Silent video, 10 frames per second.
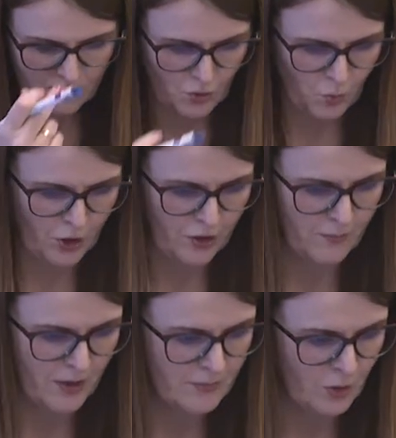that the worker
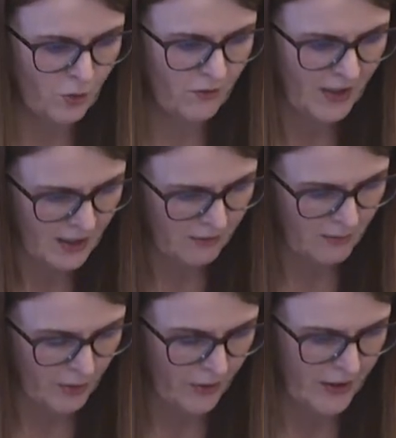must notify their
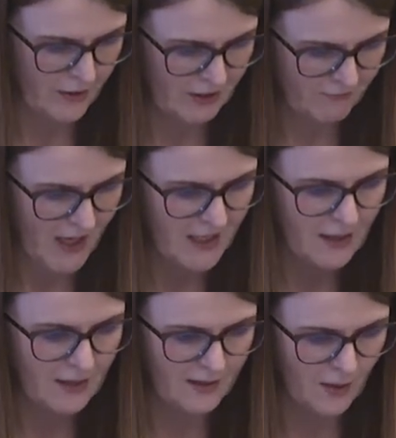employer in
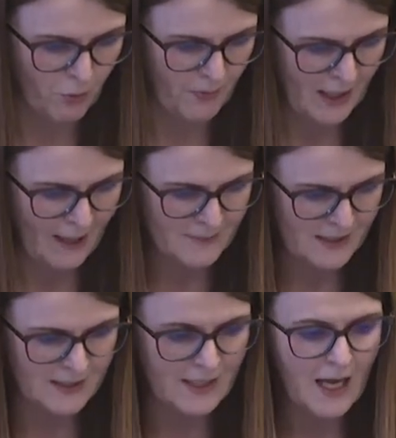writing that they will be absent